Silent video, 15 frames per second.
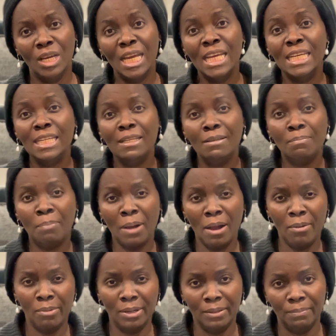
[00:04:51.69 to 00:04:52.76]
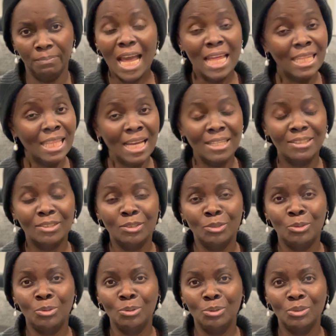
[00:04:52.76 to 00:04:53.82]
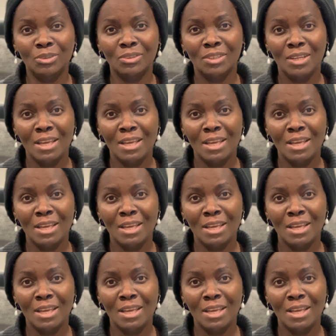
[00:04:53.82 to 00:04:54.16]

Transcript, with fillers: earning power. And that's the truth